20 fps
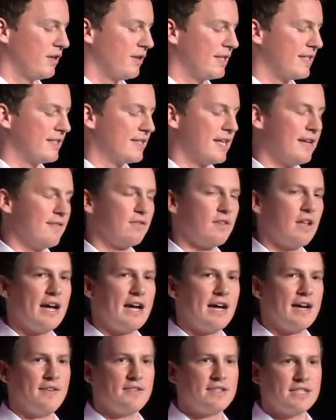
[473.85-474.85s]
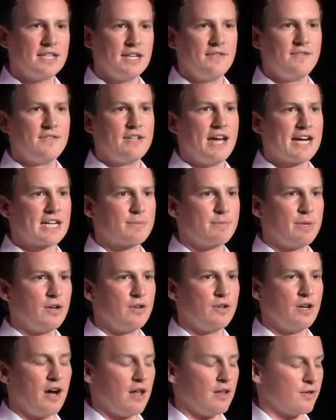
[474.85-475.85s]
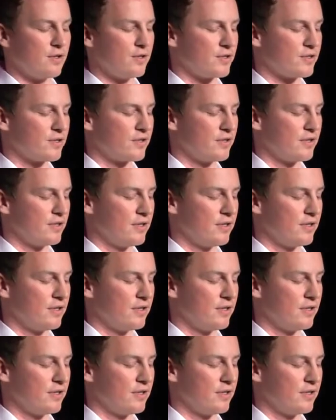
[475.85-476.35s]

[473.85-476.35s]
that save lives, save taxpayer dollars,